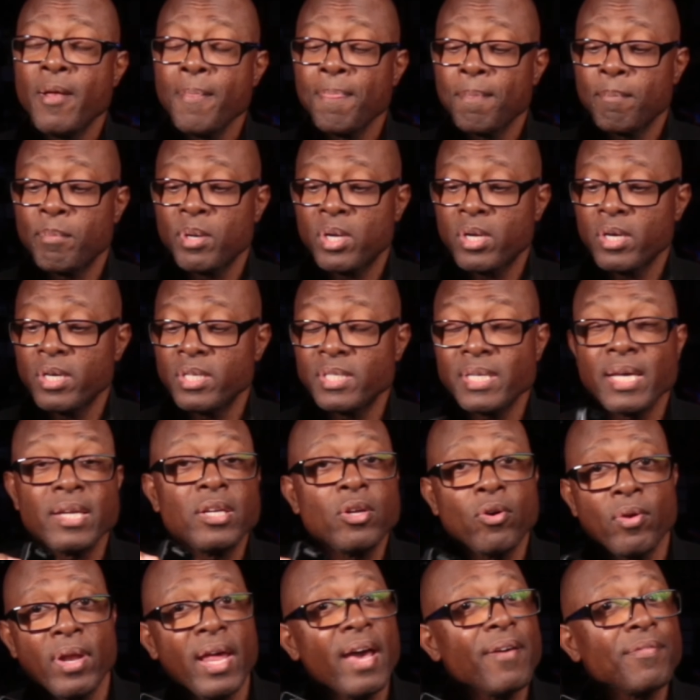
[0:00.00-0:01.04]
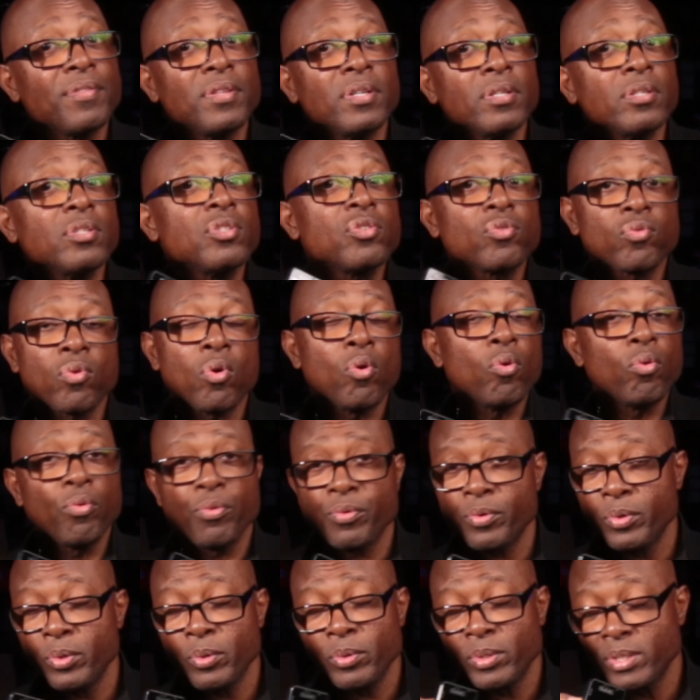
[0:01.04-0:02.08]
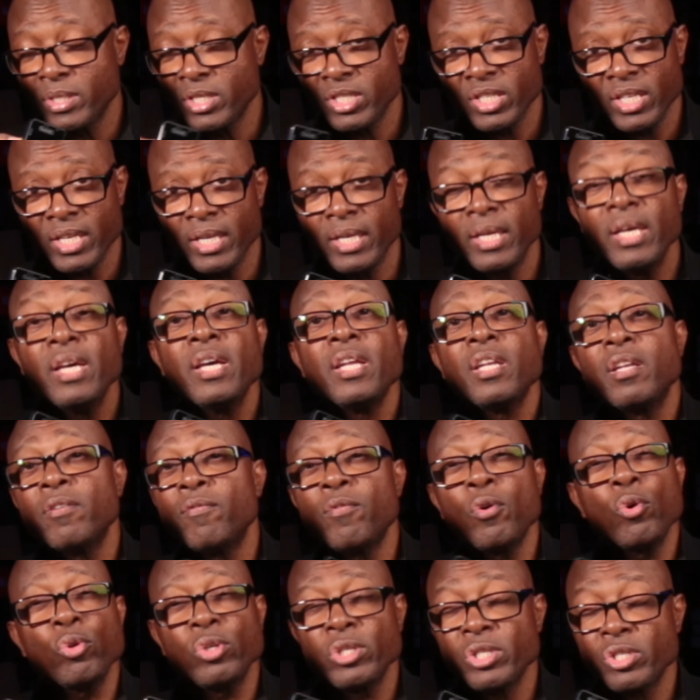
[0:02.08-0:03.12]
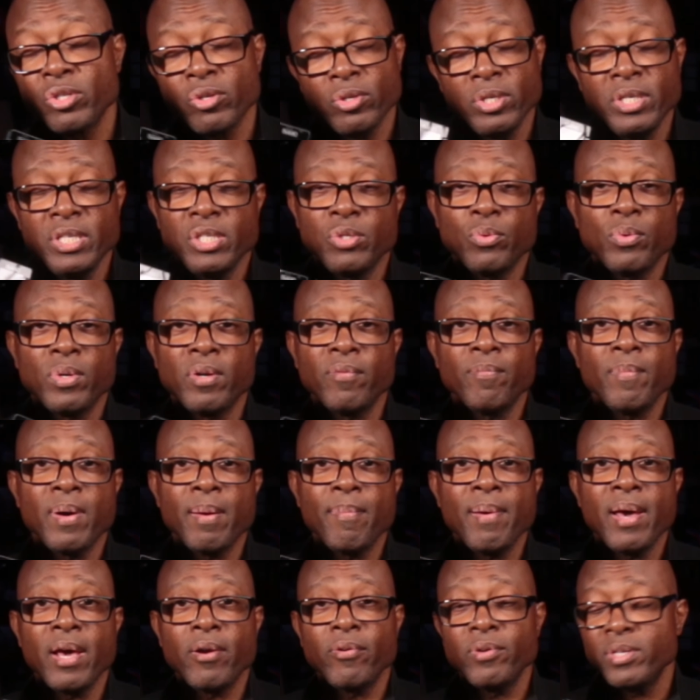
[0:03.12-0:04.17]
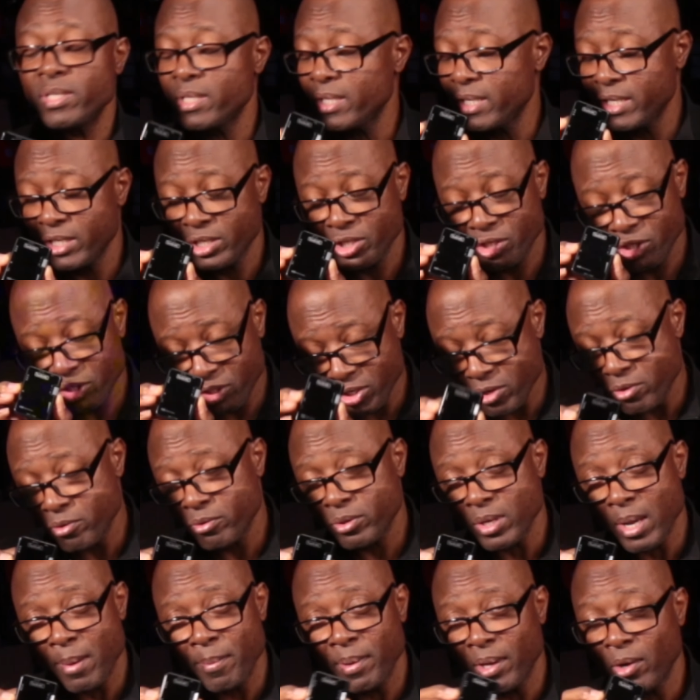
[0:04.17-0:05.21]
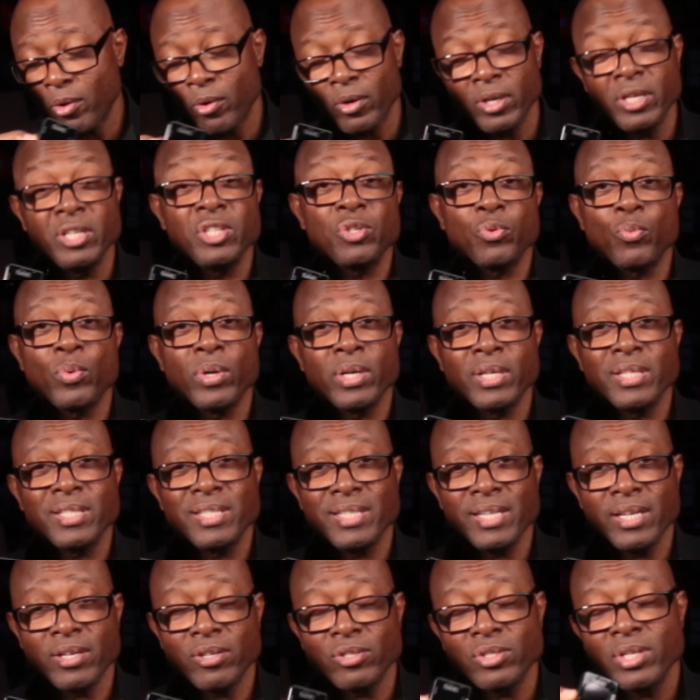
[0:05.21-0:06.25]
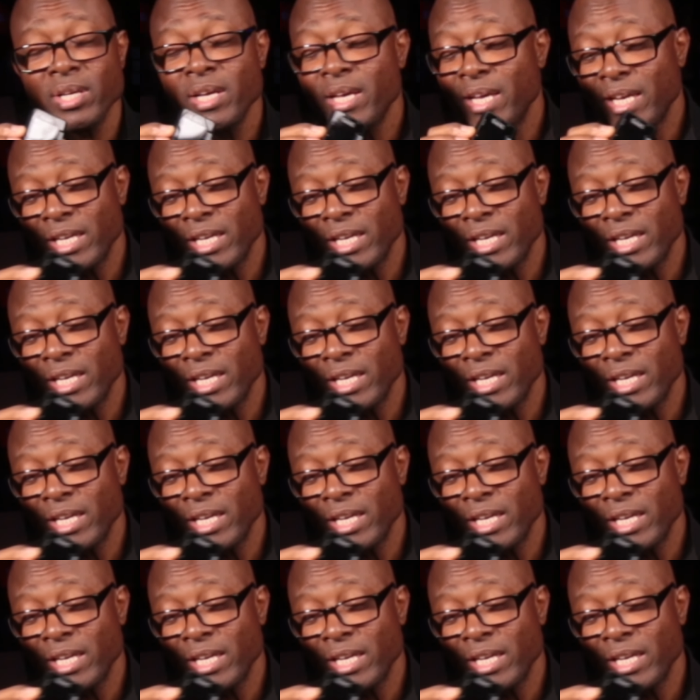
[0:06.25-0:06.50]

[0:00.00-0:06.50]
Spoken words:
because I don't have to scroll through to see the voltage on each one of my batteries. It shows, on each one of the cells.